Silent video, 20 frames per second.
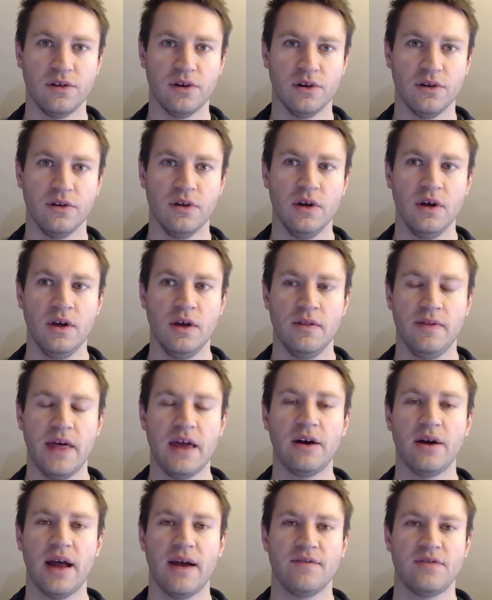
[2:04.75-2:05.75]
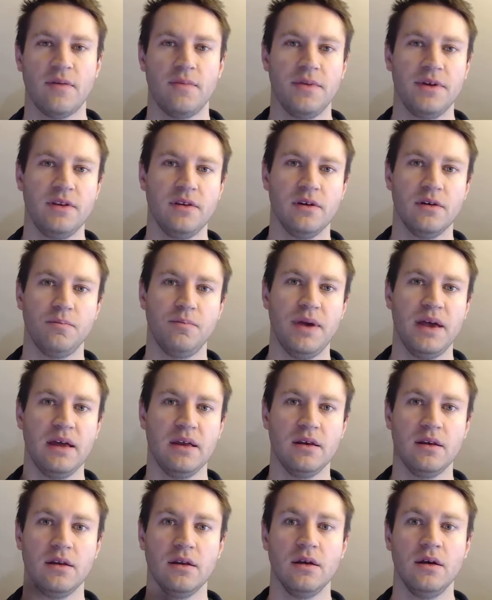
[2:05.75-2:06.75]
You know, they don't have something to
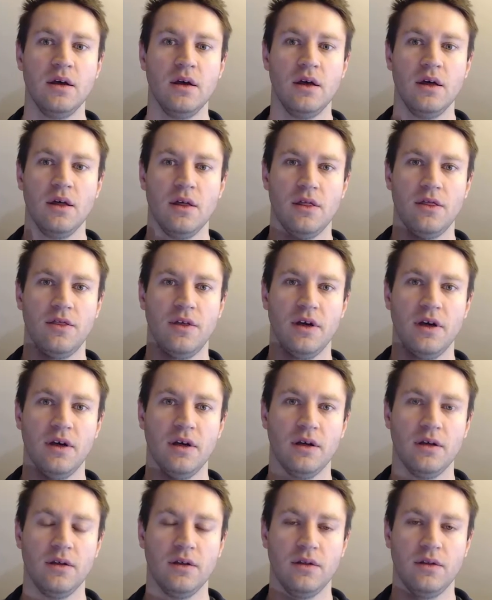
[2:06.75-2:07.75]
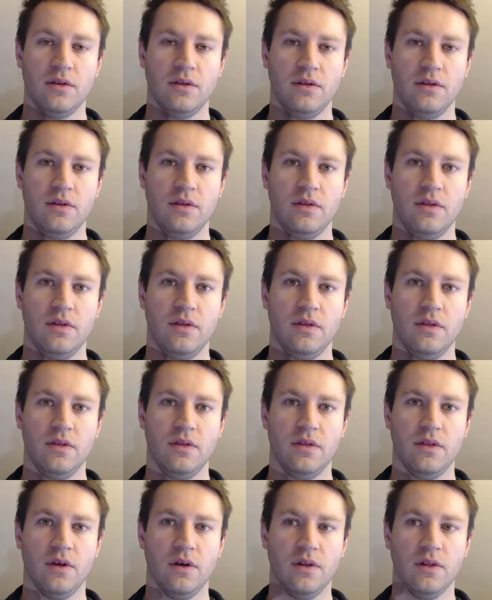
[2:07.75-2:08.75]
pin the
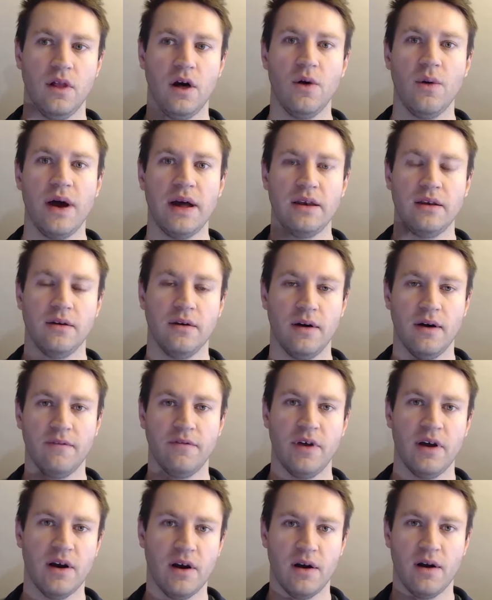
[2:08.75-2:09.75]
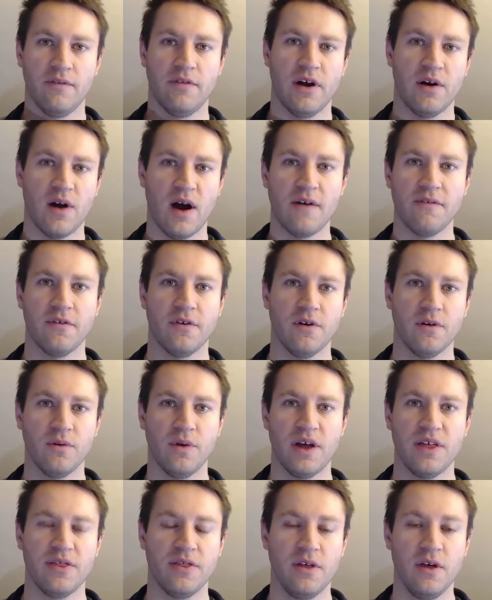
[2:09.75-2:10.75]
the low end of their of their offer
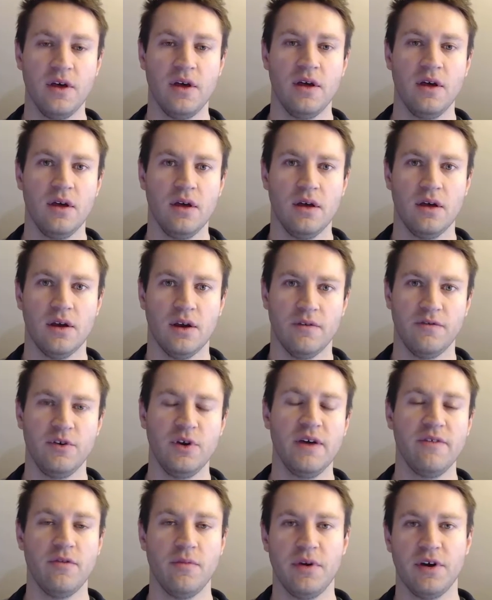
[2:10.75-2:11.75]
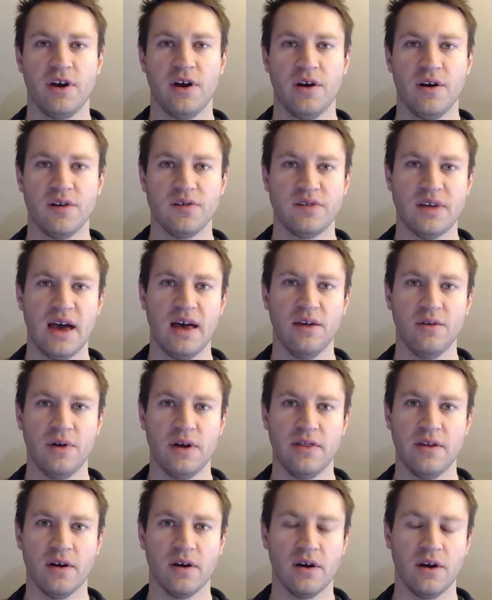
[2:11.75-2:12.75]
with. You know, if you give them their current
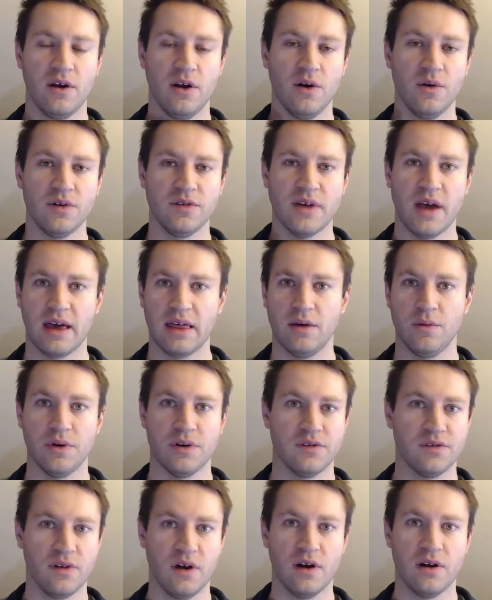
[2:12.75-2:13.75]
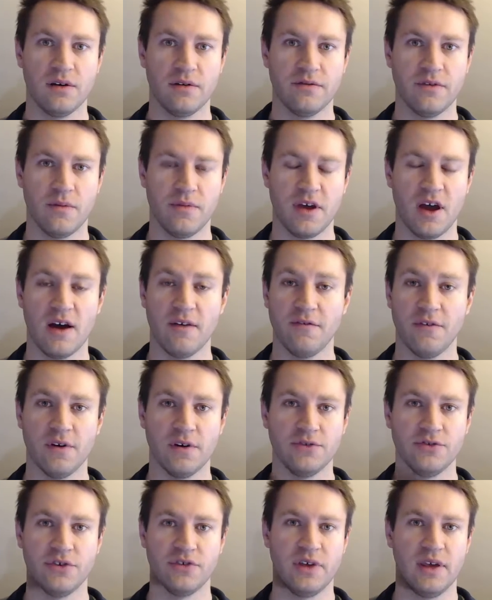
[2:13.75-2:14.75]
salary, they're going to know exactly where to start from the offer
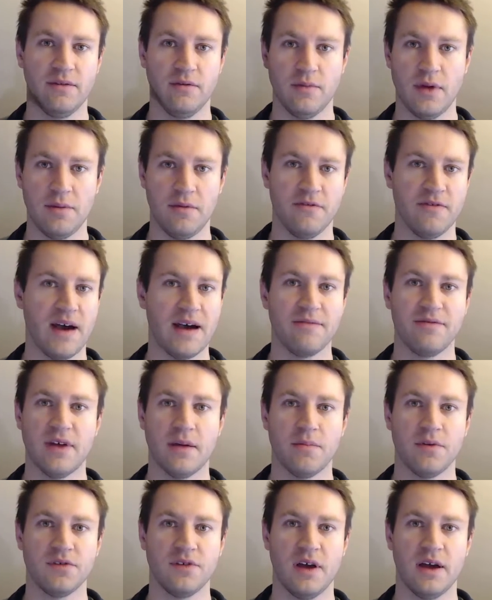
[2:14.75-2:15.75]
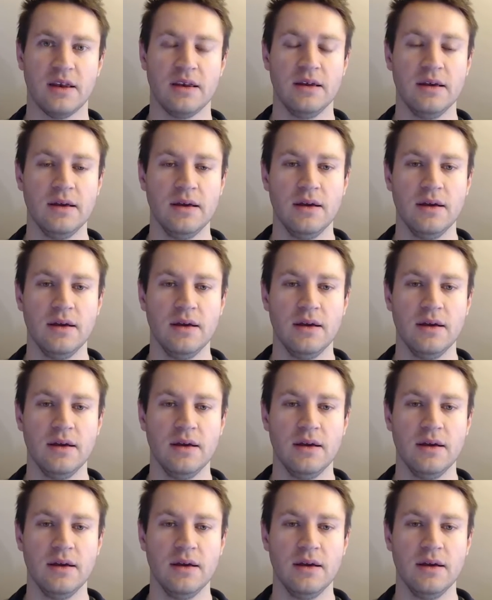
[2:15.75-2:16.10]
and just give you maybe five, ten percent.